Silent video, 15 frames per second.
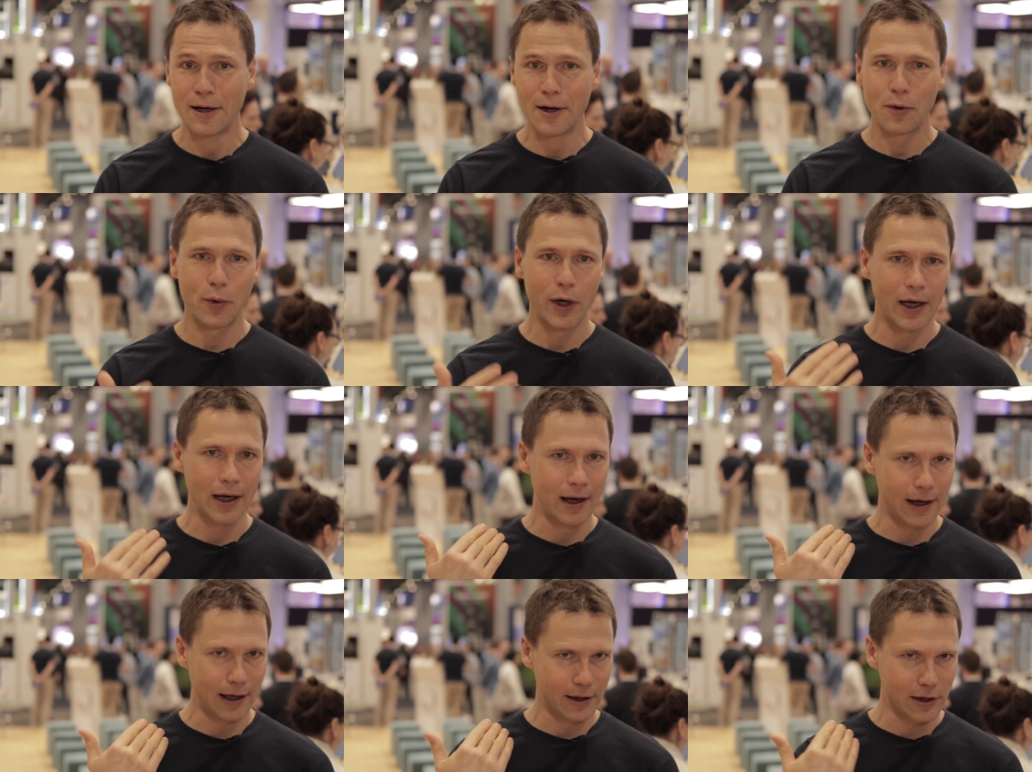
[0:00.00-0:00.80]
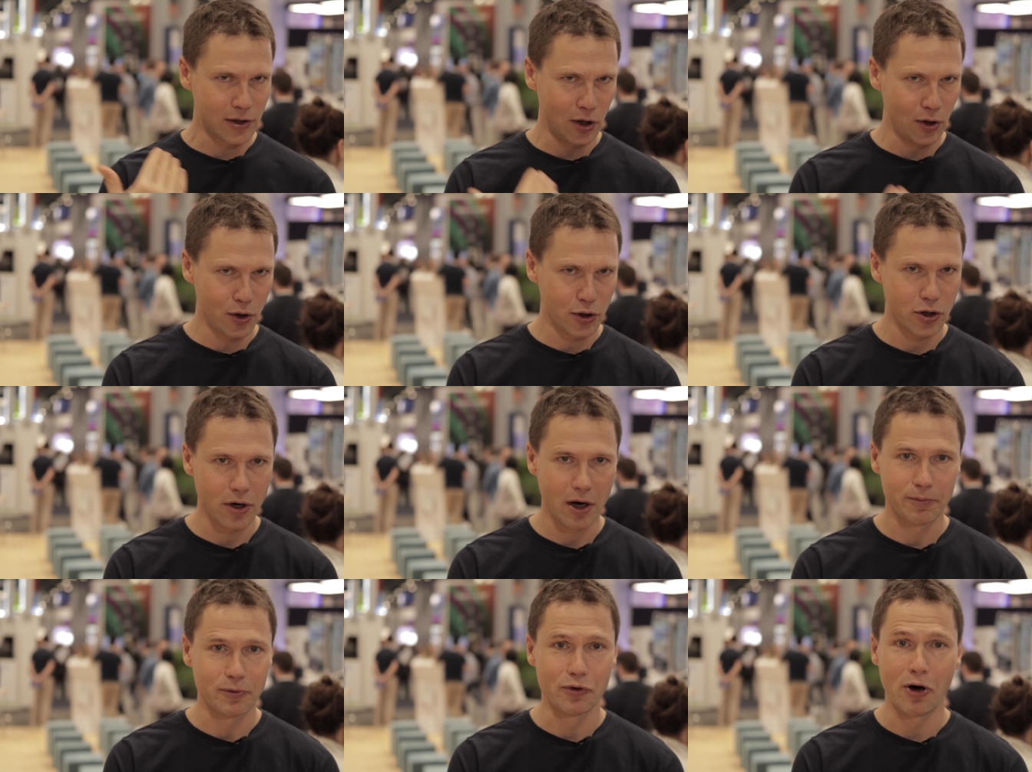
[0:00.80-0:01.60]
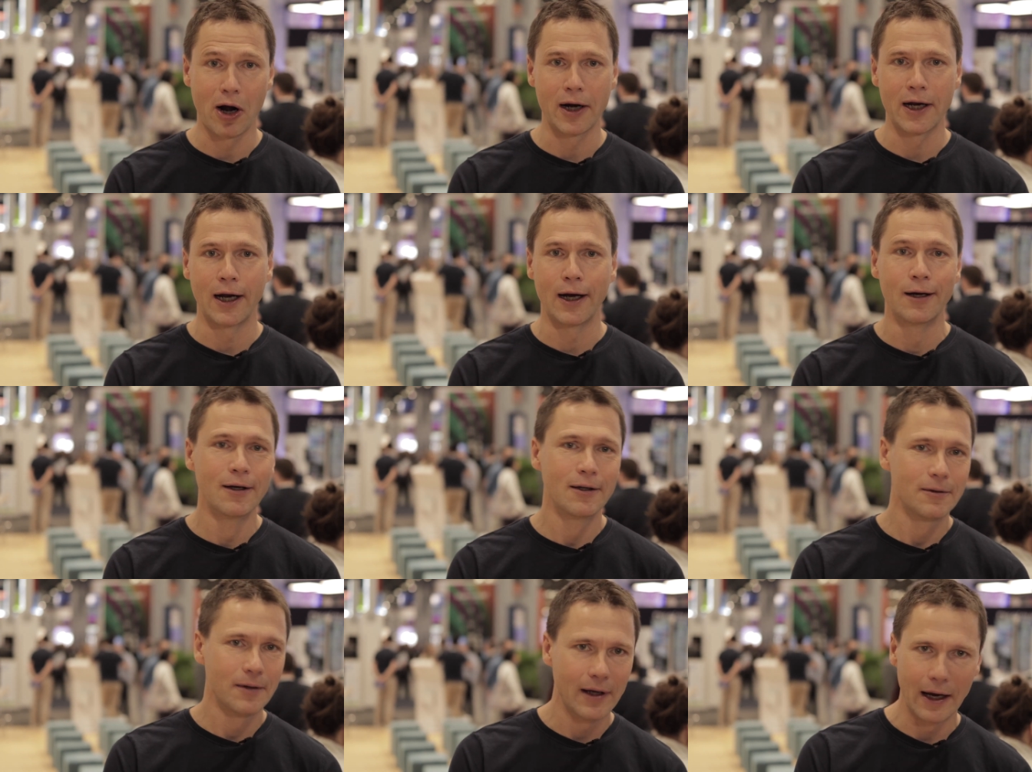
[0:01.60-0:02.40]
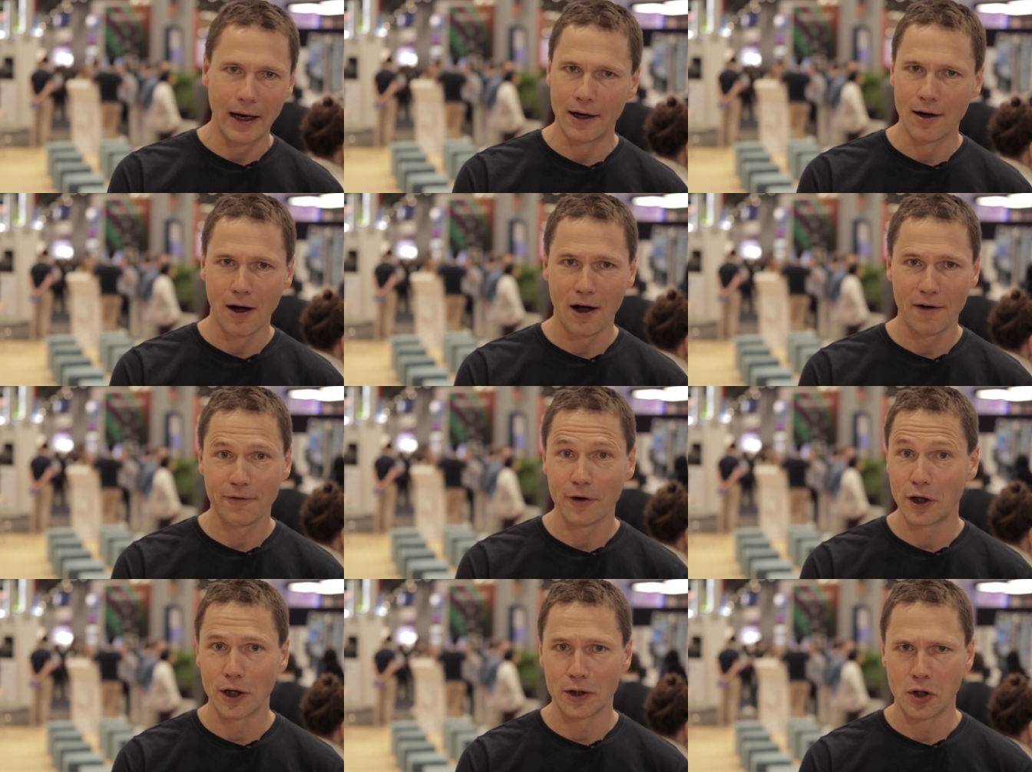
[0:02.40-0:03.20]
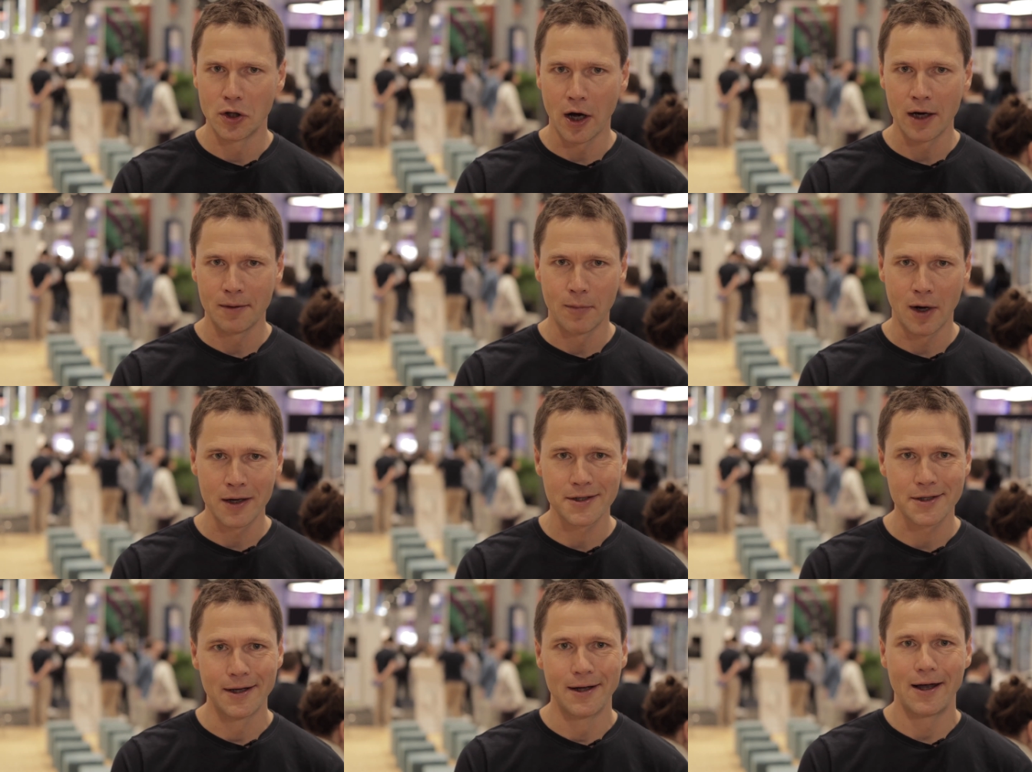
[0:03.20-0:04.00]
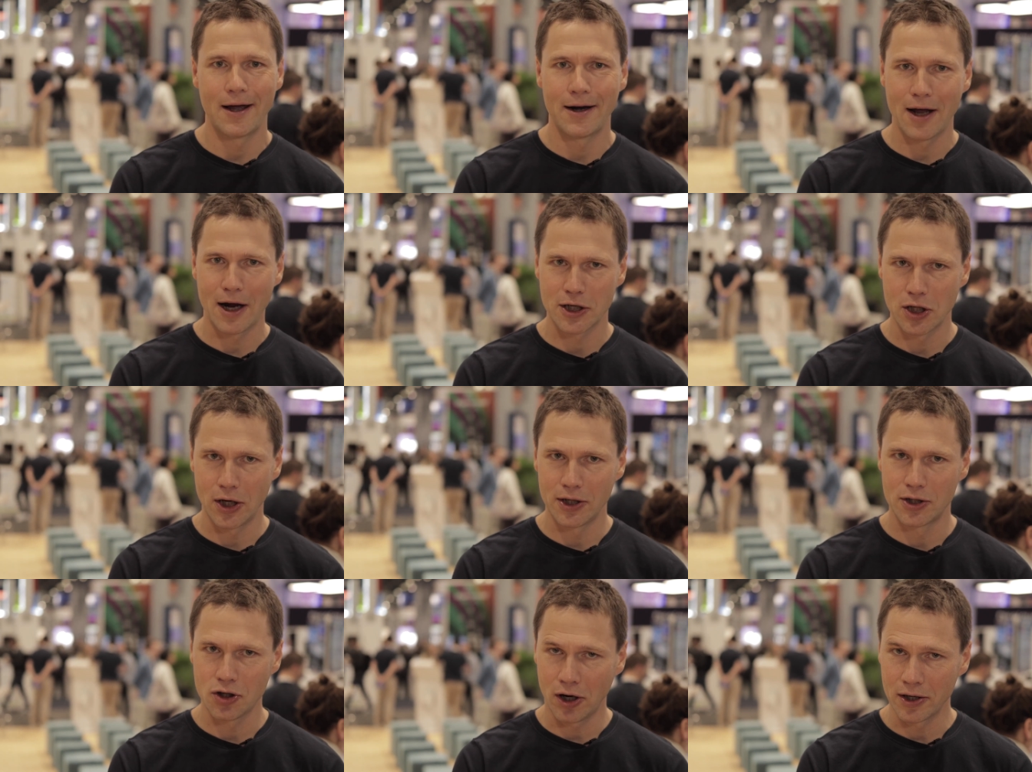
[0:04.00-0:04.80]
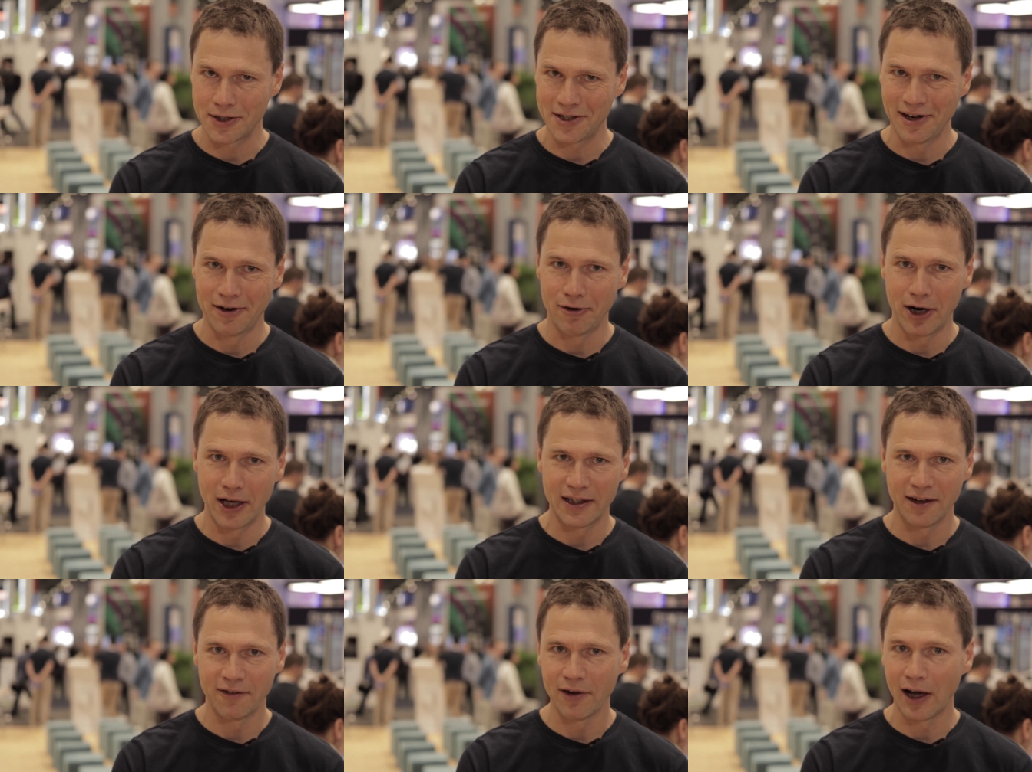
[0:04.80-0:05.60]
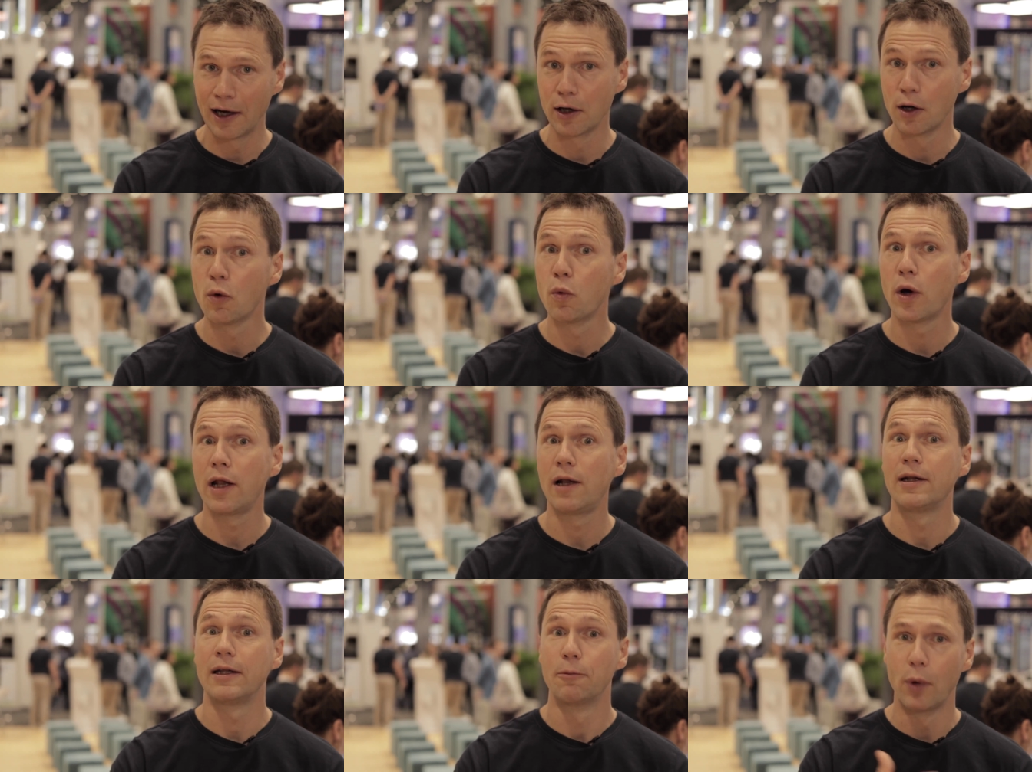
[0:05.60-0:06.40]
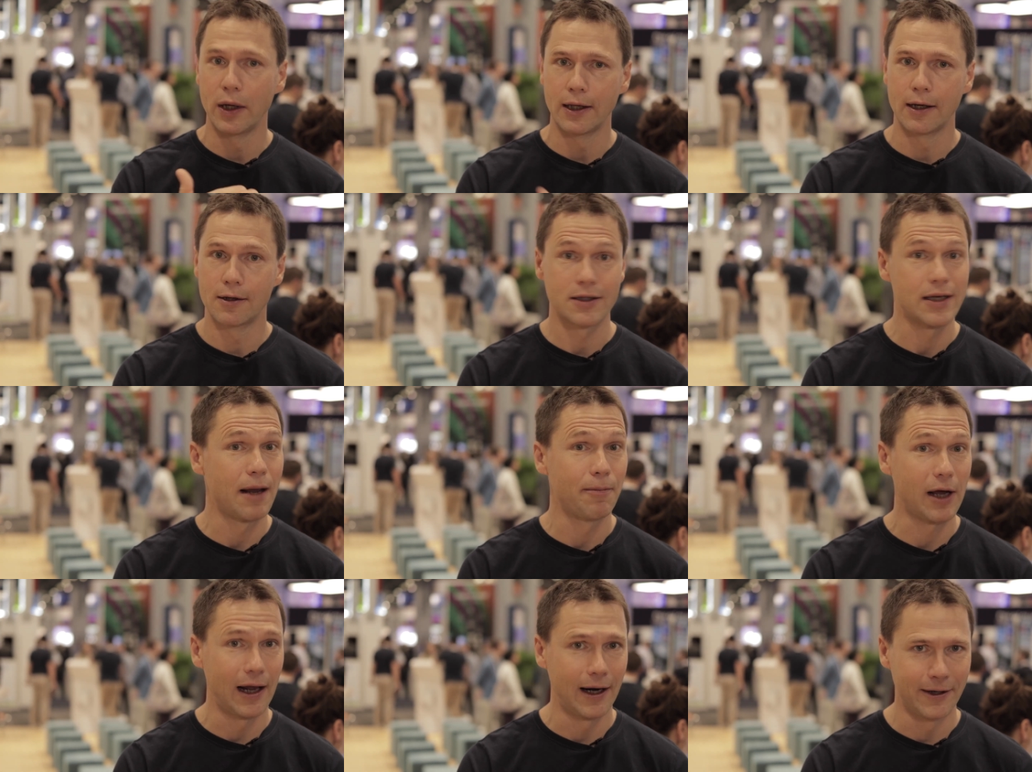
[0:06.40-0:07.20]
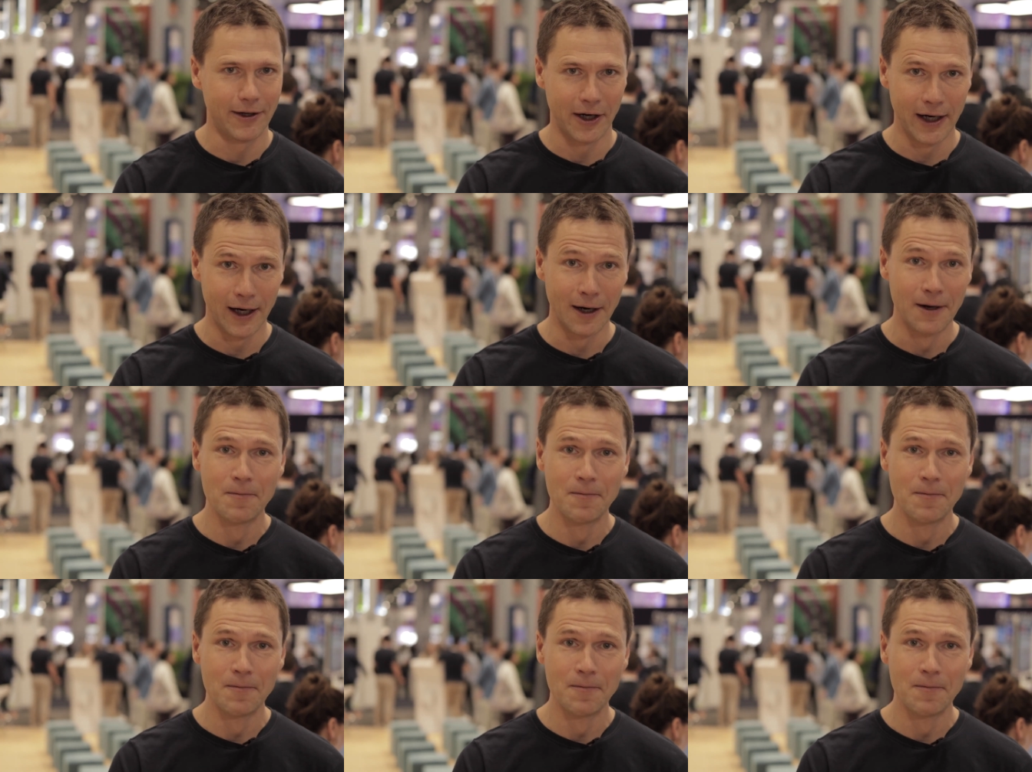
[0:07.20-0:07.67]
We can get the solution up to running in half a year to nine months and actually start generating value well within the same calendar year.